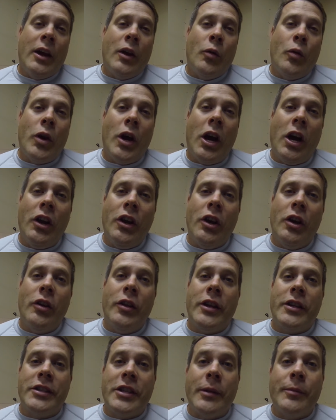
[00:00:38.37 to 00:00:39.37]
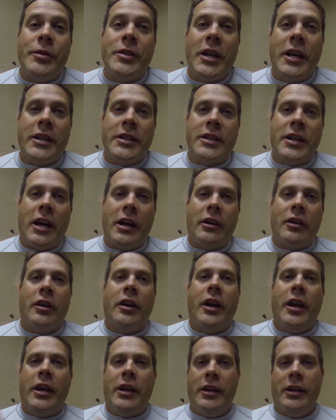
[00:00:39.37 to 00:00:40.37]
We all know that some snakes
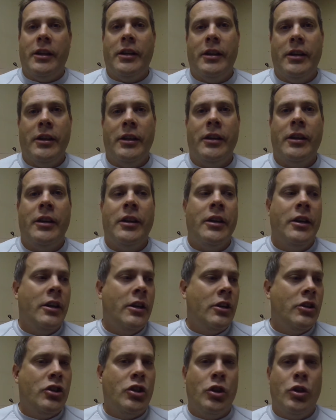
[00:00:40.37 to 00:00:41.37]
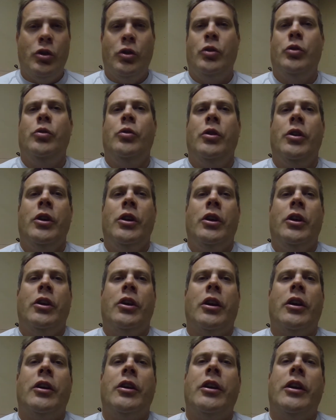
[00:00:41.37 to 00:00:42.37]
congregate in
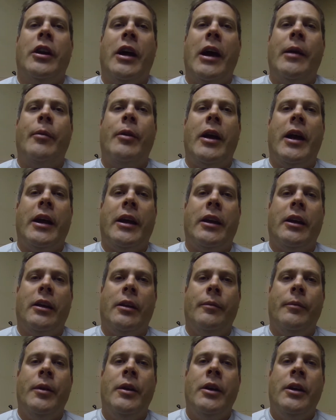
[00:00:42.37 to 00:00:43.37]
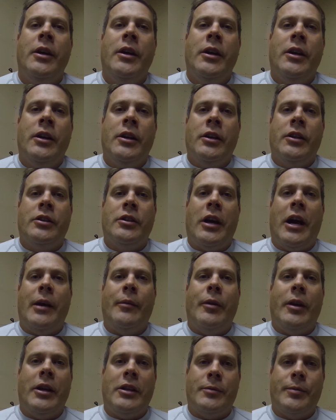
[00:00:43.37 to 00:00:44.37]
hibernaculum to
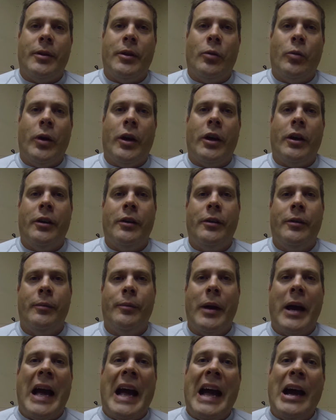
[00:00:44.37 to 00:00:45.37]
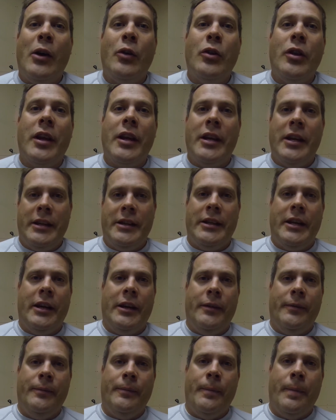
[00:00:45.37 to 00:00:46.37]
hibernate, spend the winter. But how do they get
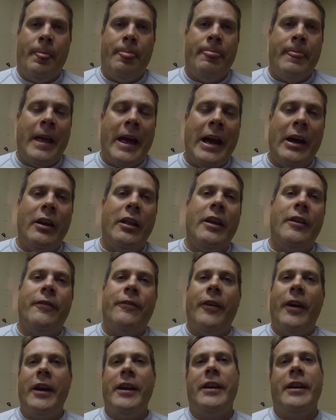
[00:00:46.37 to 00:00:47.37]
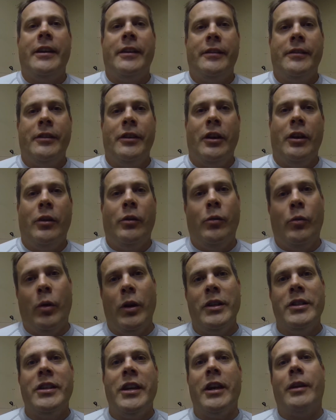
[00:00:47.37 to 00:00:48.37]
there? How do they find it? You know,
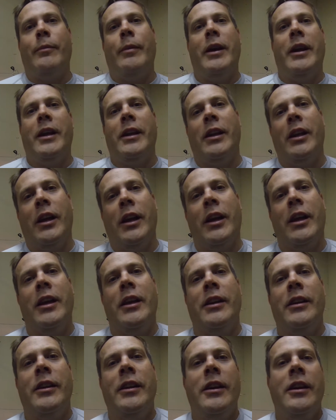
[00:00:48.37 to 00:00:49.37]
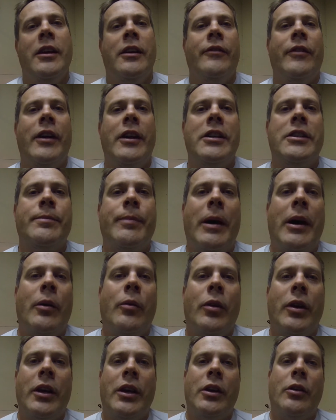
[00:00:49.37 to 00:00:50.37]
one snake might get lucky and find a spot
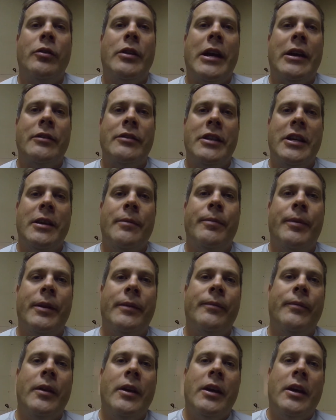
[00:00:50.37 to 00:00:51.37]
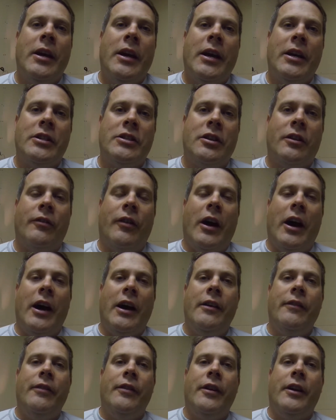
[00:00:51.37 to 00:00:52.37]
where it can go down deep and
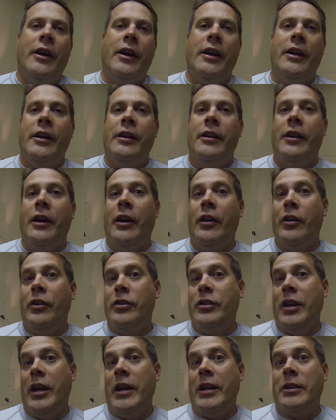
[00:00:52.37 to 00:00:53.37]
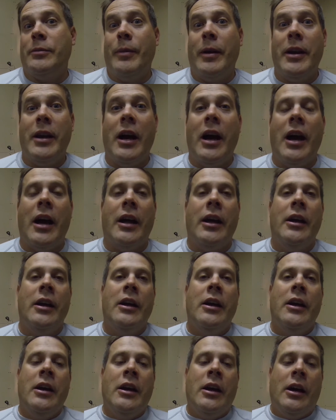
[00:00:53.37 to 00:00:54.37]
survive, and other snakes may not.
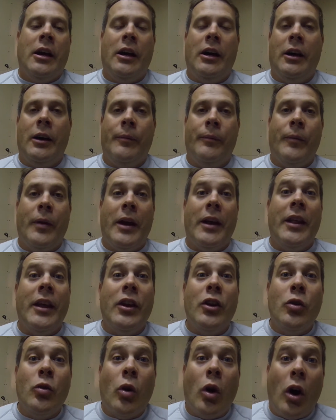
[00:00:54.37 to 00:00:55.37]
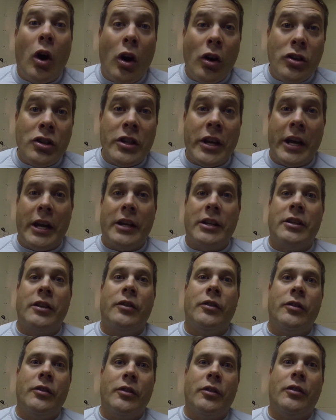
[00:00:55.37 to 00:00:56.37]
And then do all
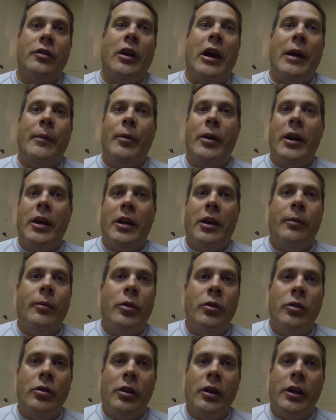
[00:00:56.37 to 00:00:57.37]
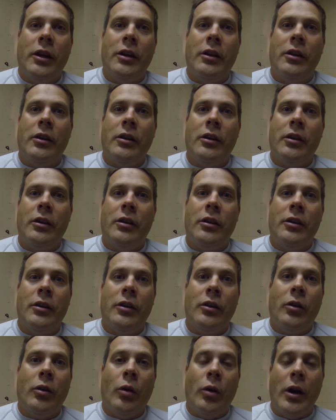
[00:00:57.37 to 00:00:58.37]
snakes hibernate communally
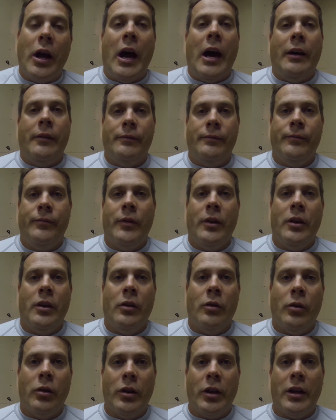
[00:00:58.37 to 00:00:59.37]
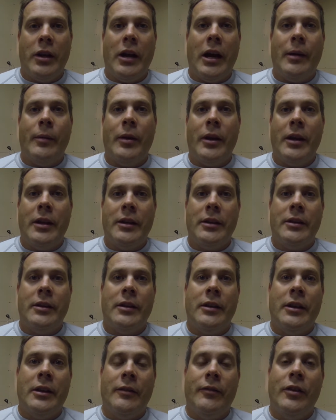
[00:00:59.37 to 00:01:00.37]
or not? Or do they hibernate
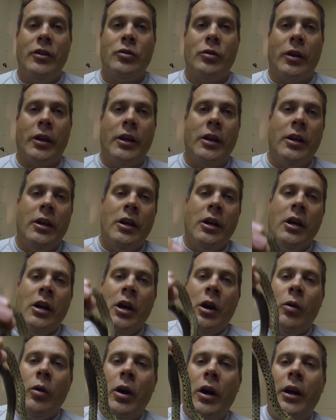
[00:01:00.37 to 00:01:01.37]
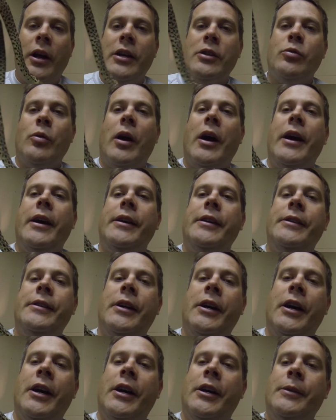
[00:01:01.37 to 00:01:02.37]
individually? Well, that's
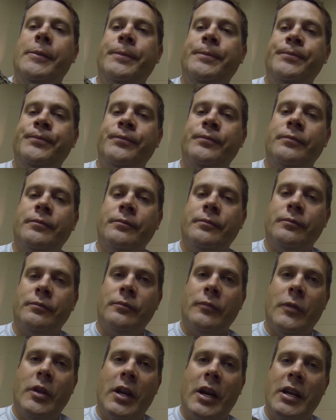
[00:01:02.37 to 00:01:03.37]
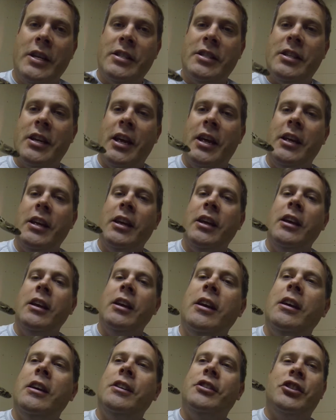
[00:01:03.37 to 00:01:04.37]
why today's snake
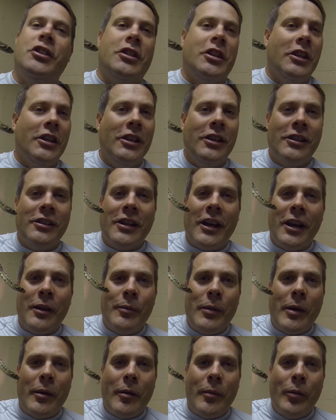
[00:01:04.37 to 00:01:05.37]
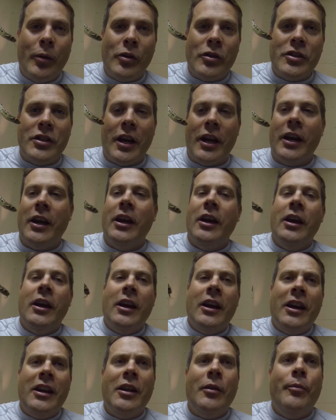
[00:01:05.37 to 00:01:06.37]
is just a little tiny baby bull snake,
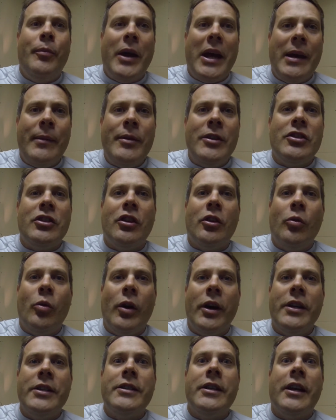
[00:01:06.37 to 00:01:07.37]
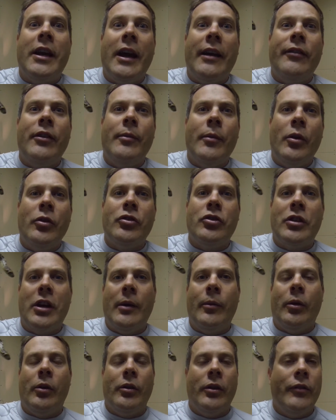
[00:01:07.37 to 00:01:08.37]
and the babies are the ones that have the most
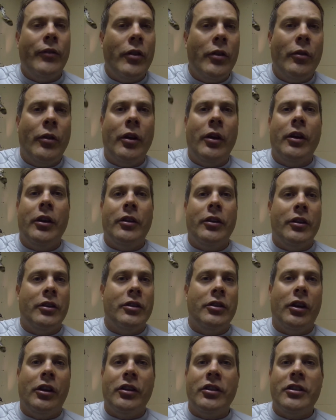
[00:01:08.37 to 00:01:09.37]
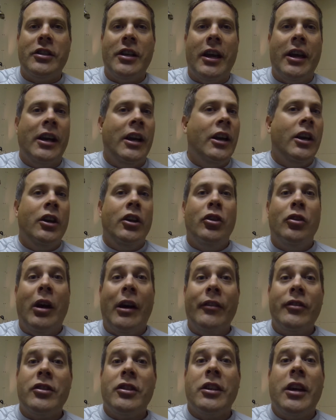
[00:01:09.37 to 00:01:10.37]
trouble. If you are an adult snake, you
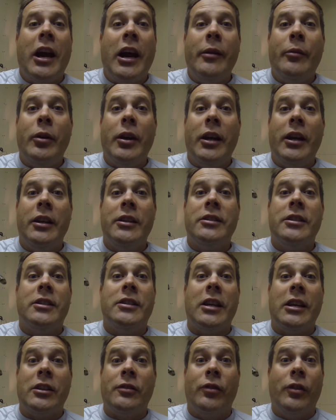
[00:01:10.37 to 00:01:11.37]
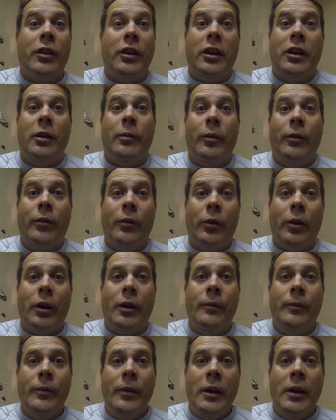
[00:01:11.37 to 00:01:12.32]
obviously hibernated successfully the year before.